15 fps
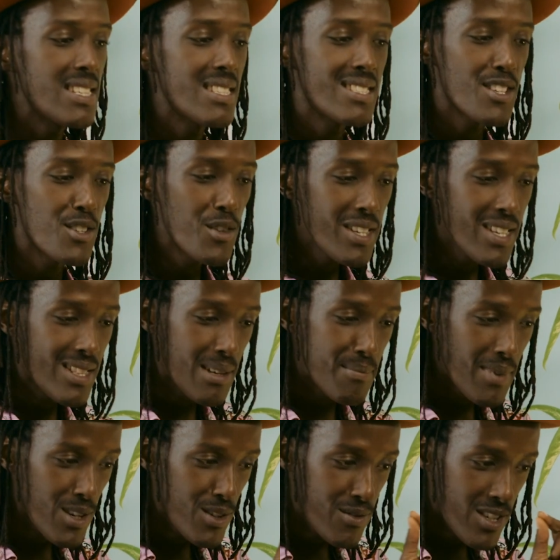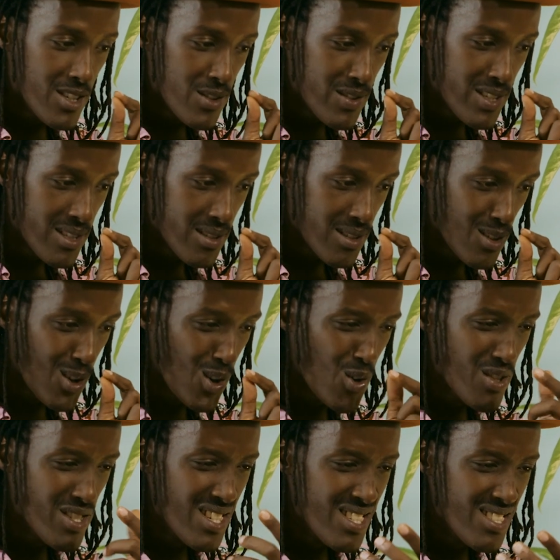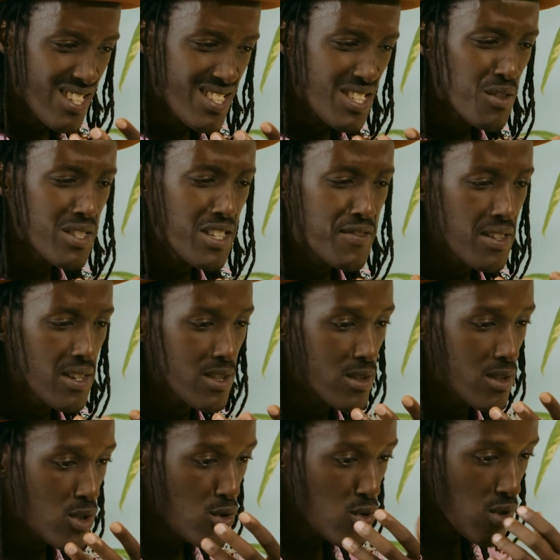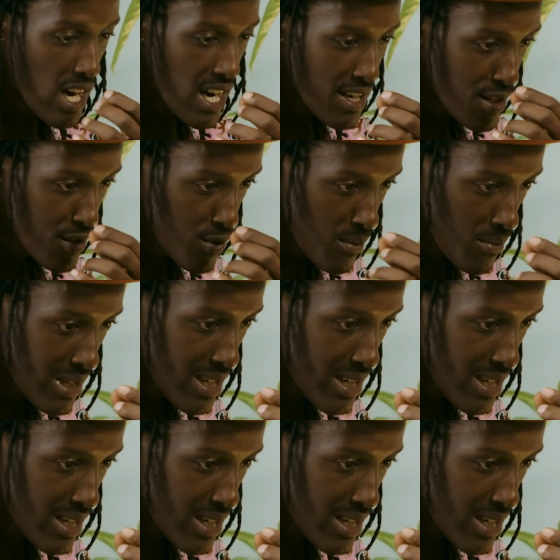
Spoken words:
Is the dog in the background real or just the sound effect you add to